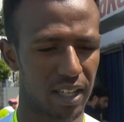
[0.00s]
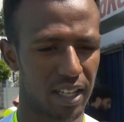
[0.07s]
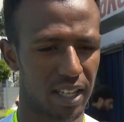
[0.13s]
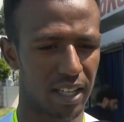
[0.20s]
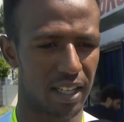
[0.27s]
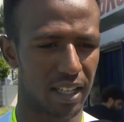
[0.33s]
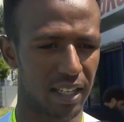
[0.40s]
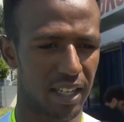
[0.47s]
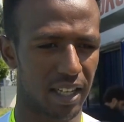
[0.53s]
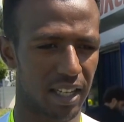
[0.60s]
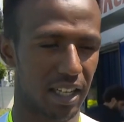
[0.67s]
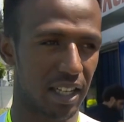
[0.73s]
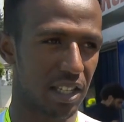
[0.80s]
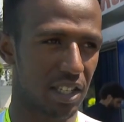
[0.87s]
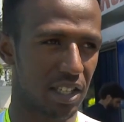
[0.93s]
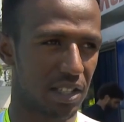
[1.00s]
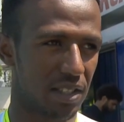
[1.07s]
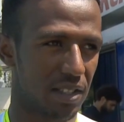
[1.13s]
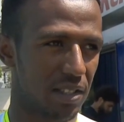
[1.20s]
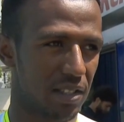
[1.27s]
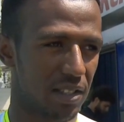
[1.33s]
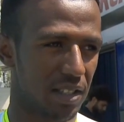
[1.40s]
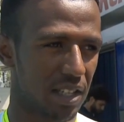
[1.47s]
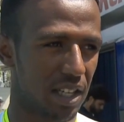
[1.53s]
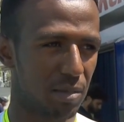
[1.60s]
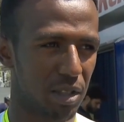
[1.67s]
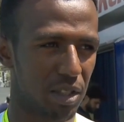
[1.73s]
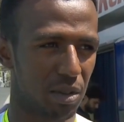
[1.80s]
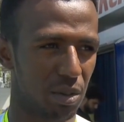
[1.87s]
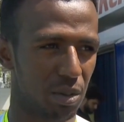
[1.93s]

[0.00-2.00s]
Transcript: I just coming